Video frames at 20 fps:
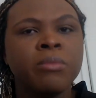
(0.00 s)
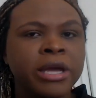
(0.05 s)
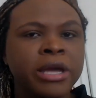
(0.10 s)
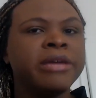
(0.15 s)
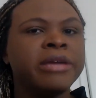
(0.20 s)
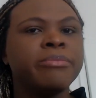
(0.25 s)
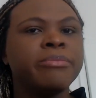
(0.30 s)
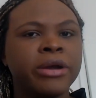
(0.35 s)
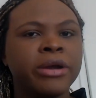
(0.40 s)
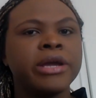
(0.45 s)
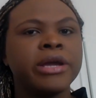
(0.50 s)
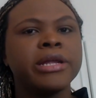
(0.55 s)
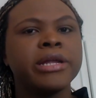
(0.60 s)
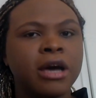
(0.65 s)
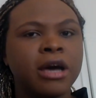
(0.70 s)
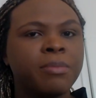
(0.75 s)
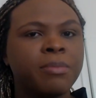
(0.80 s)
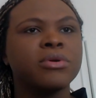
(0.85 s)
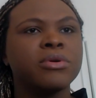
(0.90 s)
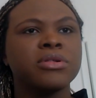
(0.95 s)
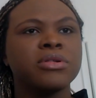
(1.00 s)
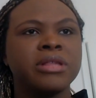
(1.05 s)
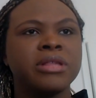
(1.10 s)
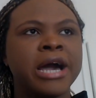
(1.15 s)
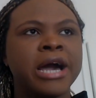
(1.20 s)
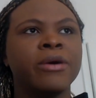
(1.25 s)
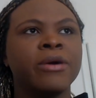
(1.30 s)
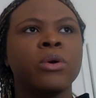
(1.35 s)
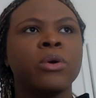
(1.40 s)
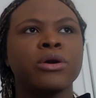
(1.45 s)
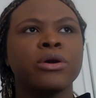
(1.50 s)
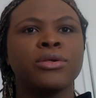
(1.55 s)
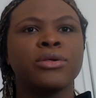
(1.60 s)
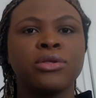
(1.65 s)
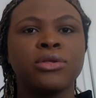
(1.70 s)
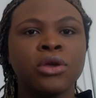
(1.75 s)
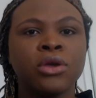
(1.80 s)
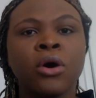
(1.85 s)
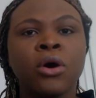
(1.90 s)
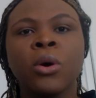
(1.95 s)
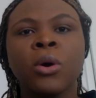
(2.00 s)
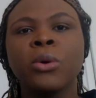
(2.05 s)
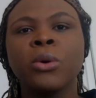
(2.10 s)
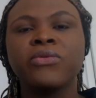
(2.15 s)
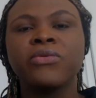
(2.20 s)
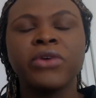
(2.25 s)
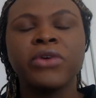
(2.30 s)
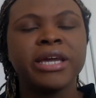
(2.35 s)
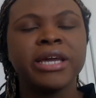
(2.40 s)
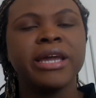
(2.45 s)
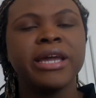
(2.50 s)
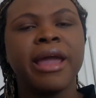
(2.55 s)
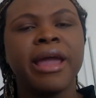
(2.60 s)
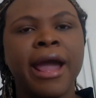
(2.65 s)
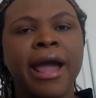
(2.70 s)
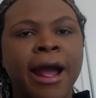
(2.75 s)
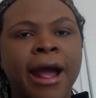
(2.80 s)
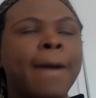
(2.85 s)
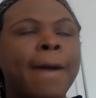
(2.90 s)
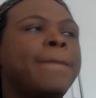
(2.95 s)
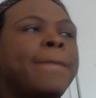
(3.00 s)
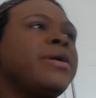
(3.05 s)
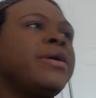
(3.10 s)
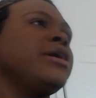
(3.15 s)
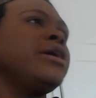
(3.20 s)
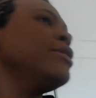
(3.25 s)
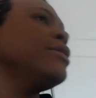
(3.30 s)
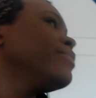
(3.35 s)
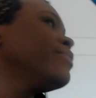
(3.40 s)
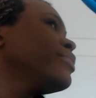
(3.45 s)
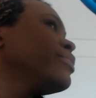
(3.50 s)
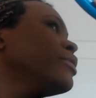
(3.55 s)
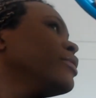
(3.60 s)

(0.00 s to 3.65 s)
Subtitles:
many married couples now who are so fucking happy